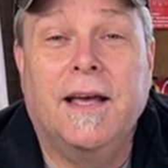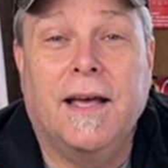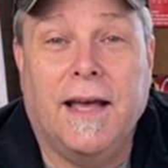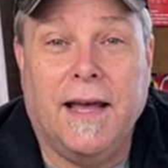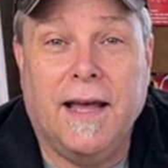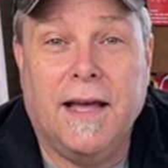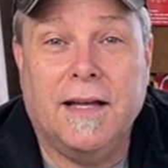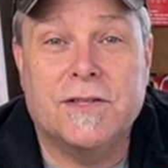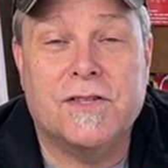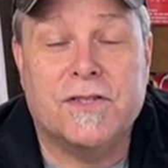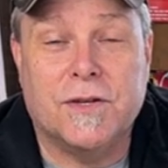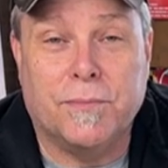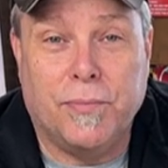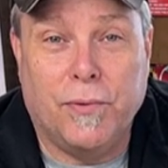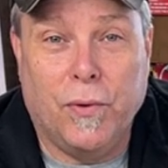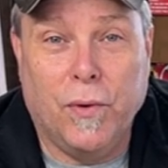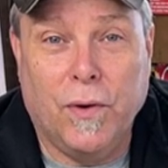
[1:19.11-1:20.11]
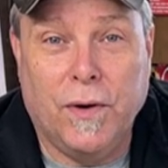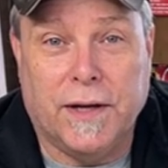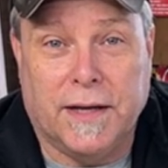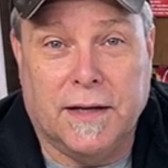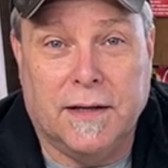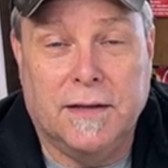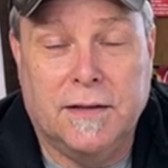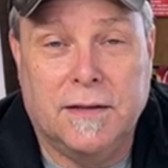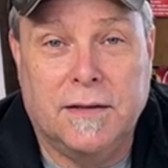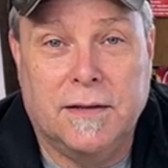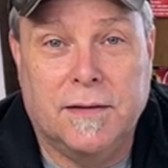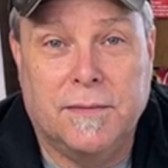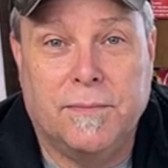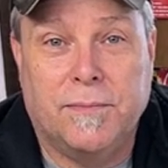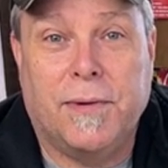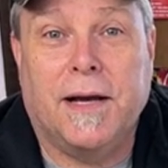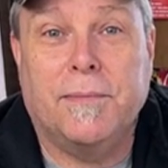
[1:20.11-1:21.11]
and supporting
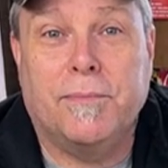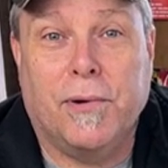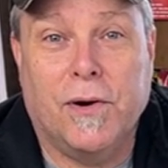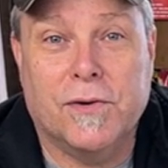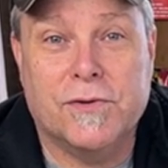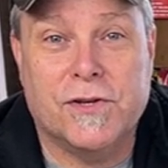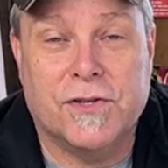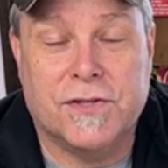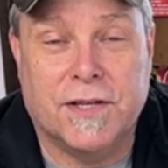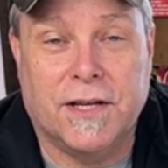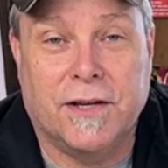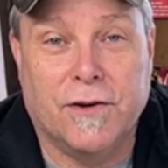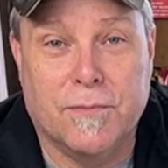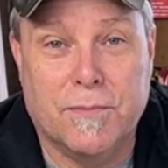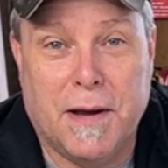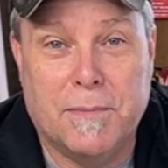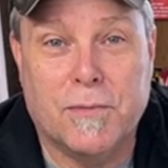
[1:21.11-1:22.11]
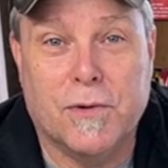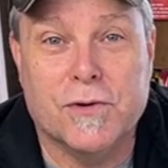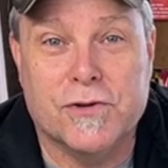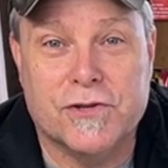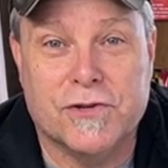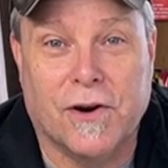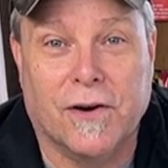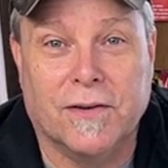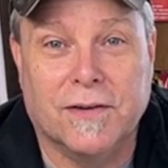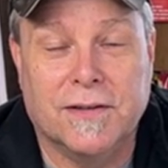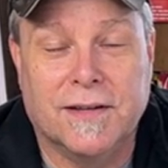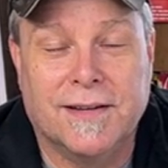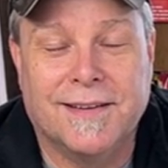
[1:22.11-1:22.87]
by purchasing your member's shirt.